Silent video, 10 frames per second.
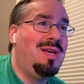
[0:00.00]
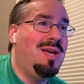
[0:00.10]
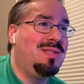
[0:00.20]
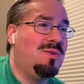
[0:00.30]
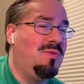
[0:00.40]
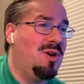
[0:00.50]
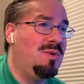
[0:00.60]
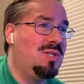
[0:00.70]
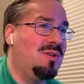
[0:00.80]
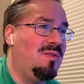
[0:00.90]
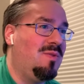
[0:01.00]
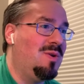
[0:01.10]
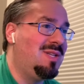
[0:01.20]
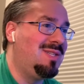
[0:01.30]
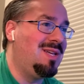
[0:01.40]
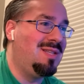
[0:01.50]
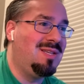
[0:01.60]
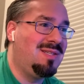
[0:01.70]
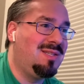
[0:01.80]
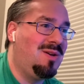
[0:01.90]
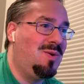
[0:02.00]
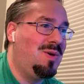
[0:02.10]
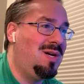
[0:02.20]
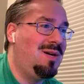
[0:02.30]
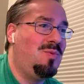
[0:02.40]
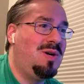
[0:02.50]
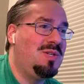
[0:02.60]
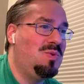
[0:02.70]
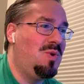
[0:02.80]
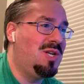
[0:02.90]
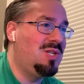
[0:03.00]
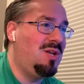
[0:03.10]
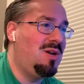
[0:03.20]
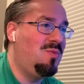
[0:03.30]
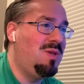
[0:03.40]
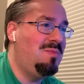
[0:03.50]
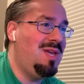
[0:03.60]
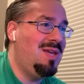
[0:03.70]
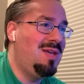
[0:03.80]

And so I'm very much looking forward to seeing this. So why don't you watch along with me?